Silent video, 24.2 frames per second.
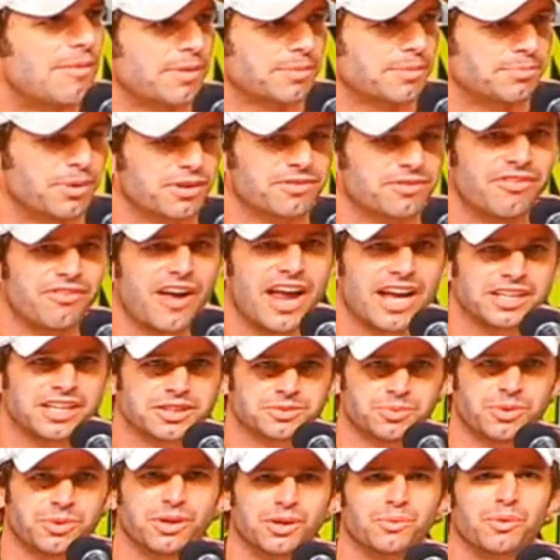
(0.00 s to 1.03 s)
comic book
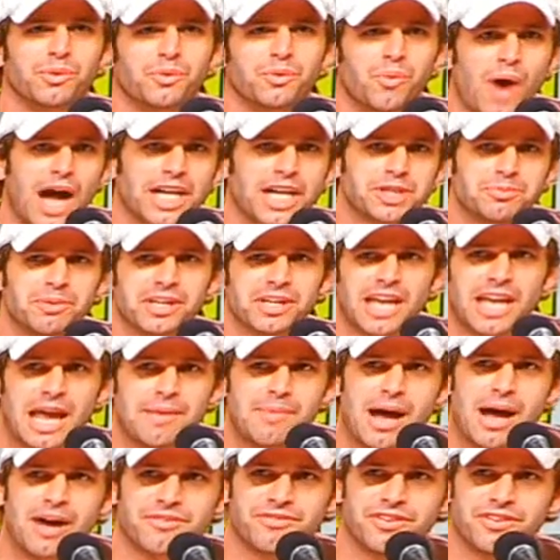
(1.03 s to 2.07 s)
fans were when
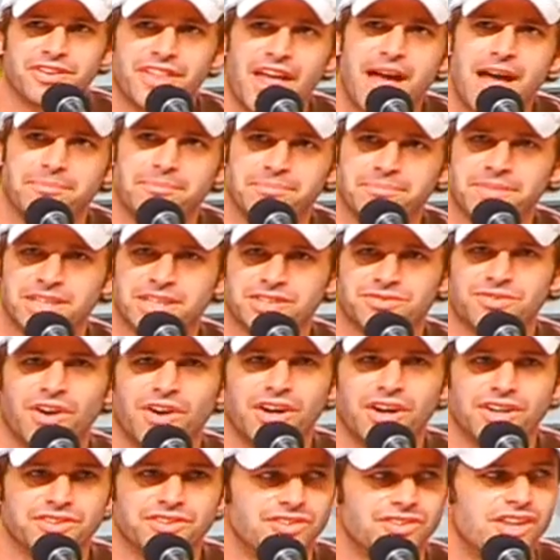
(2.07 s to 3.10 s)
Watchmen came out for them,
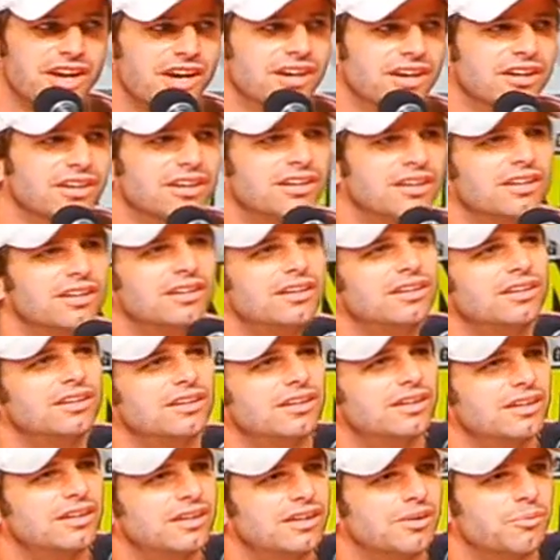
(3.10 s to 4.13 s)
as far as
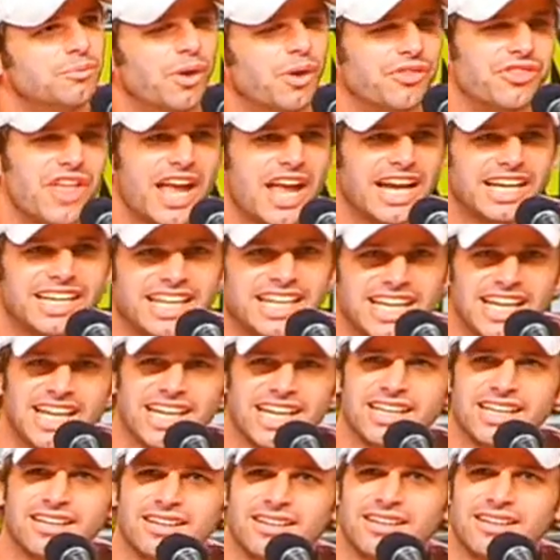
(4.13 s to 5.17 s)
what they
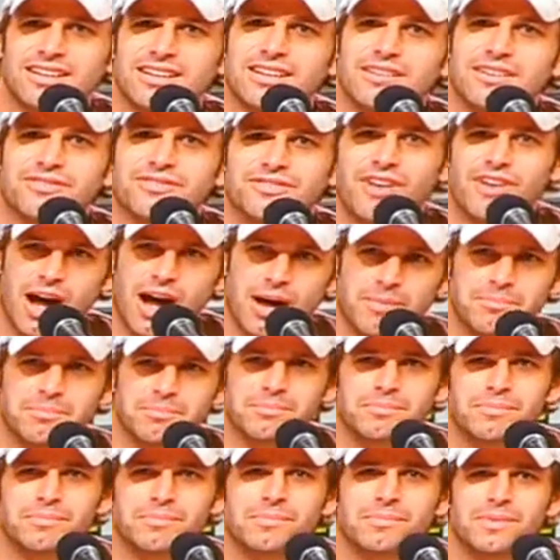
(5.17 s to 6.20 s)
need
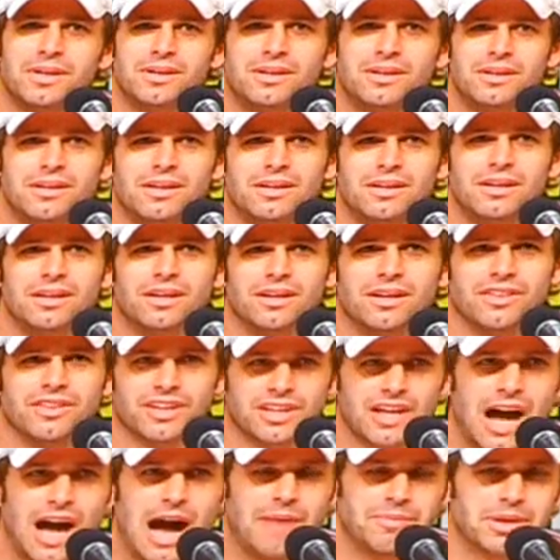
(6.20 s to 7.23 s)
from
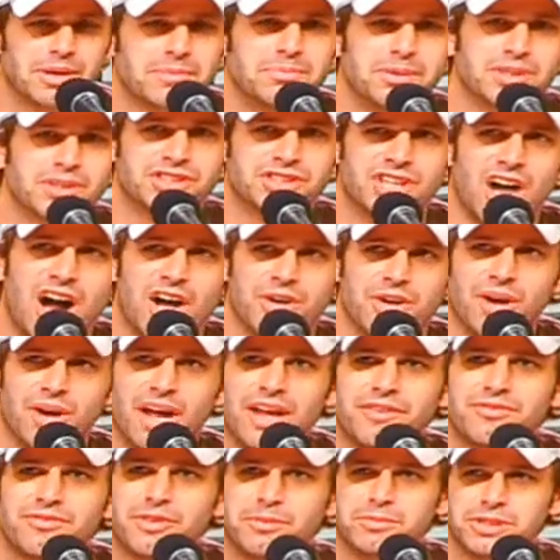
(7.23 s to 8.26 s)
the comic book
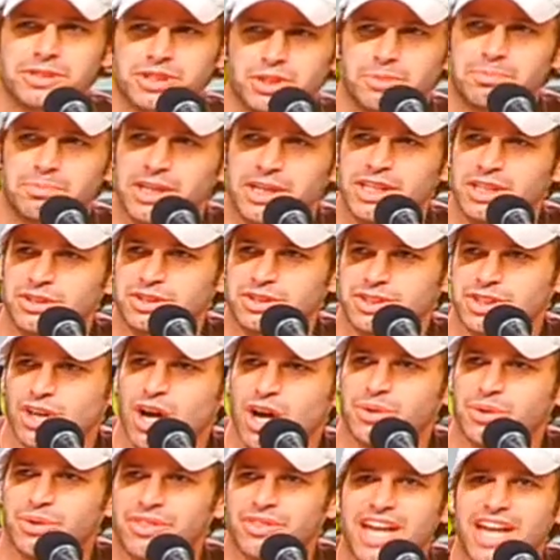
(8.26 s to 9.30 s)
genre and from the
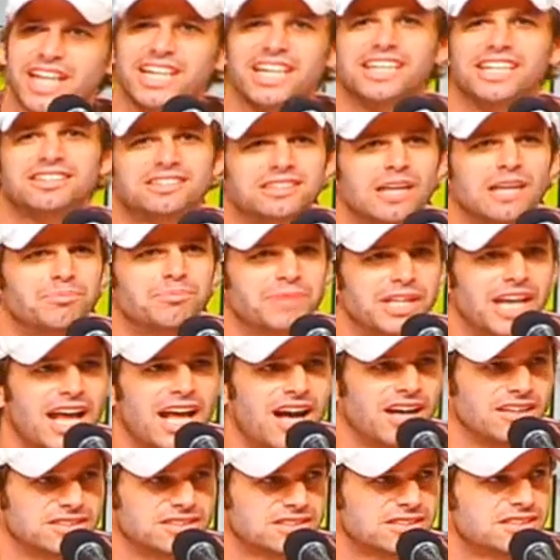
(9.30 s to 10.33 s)
superhero genre. They need
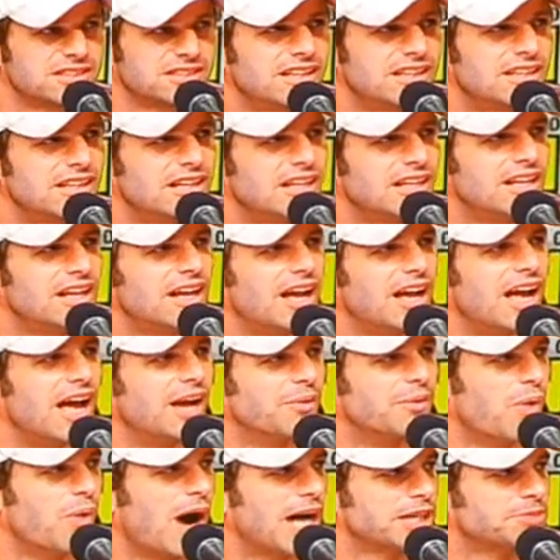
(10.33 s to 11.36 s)
something else.
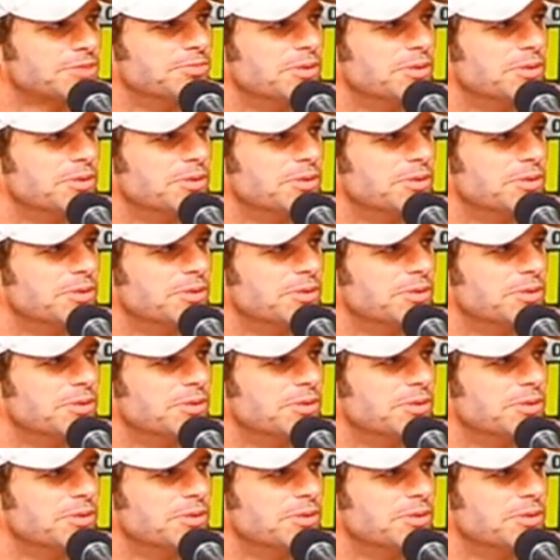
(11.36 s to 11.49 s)
And